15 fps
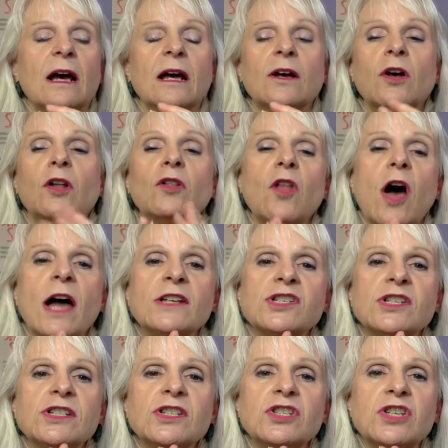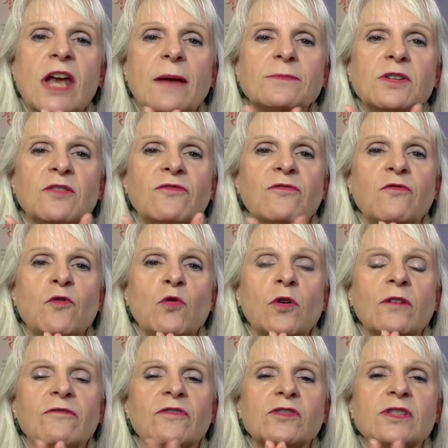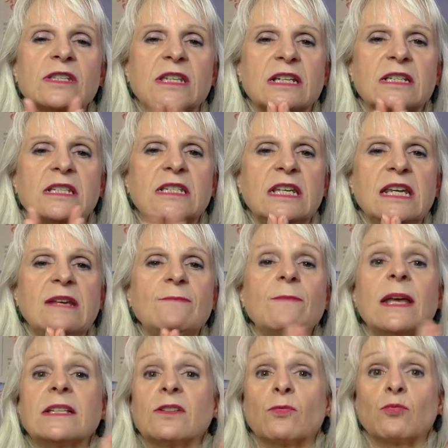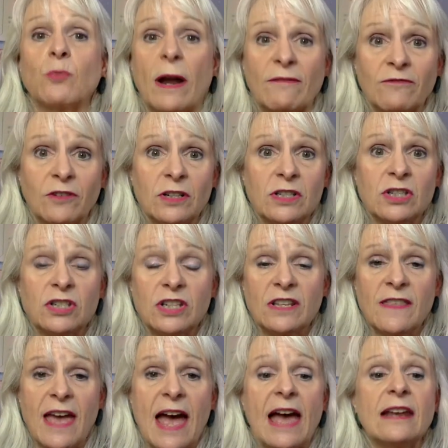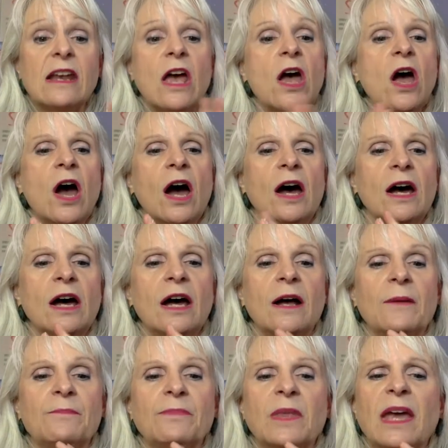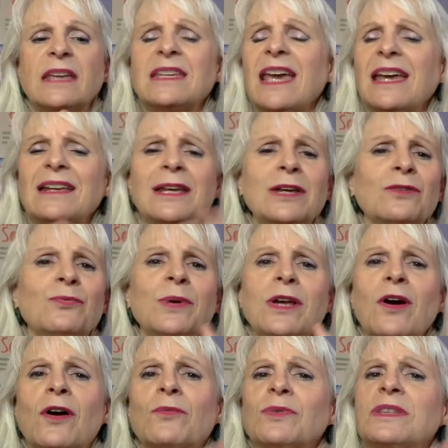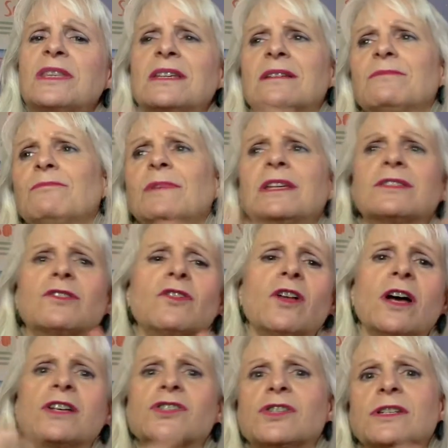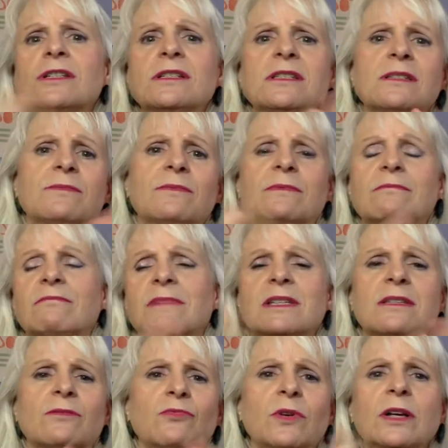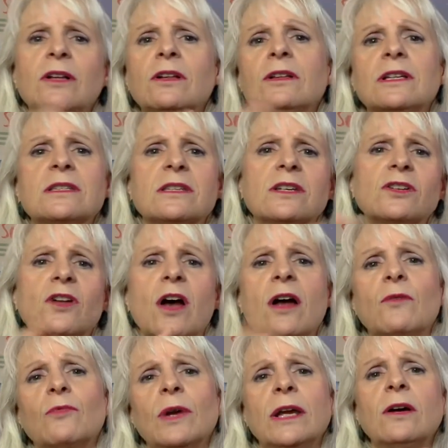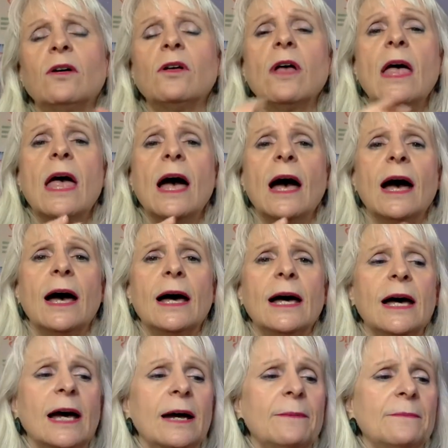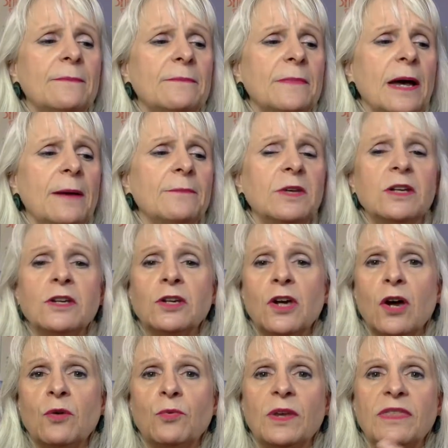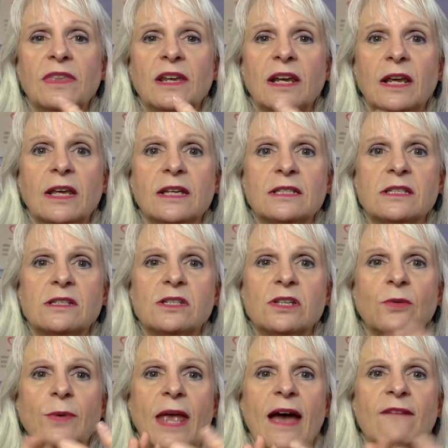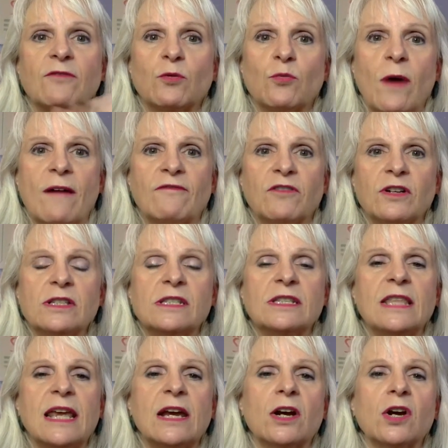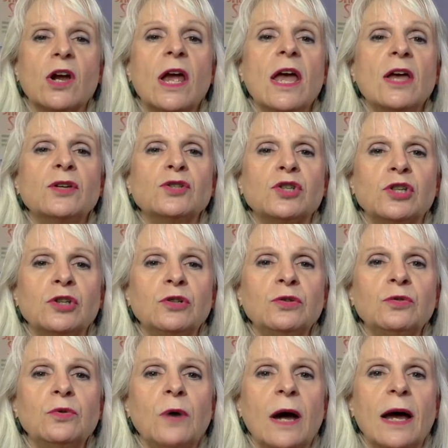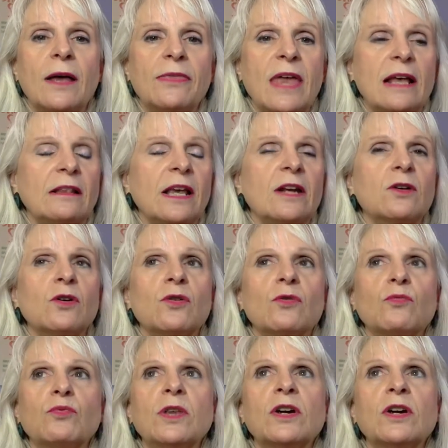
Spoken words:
Colossians chapter 4, verse 16 makes a reference to that. Again, here we are with is Colossians, is it real? Is it not real? I'm going to go with it is, and so we have a reference there to that letter.